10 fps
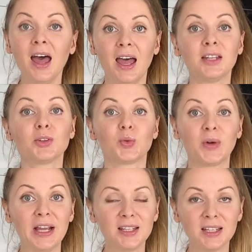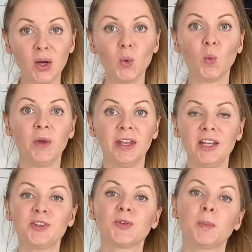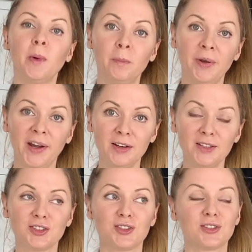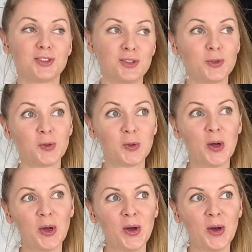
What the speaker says: and right now we need to prepare it to